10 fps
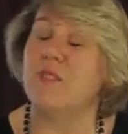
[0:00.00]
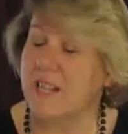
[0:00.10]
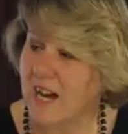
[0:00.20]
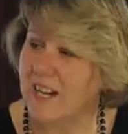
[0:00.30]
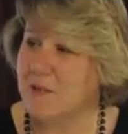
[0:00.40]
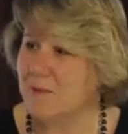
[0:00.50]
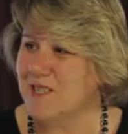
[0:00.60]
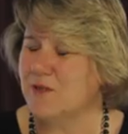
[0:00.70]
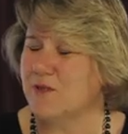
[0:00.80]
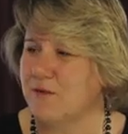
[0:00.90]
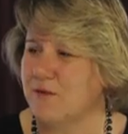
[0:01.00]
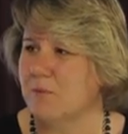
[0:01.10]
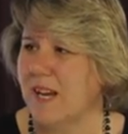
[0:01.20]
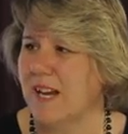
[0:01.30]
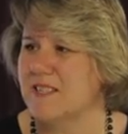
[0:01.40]
the arguments that are often
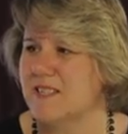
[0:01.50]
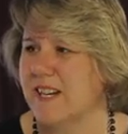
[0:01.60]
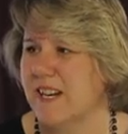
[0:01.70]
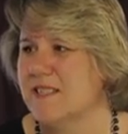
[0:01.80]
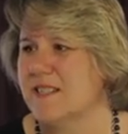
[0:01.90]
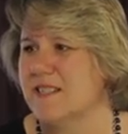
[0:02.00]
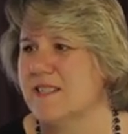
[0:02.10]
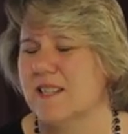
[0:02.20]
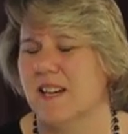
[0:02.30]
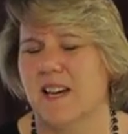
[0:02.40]
placed against us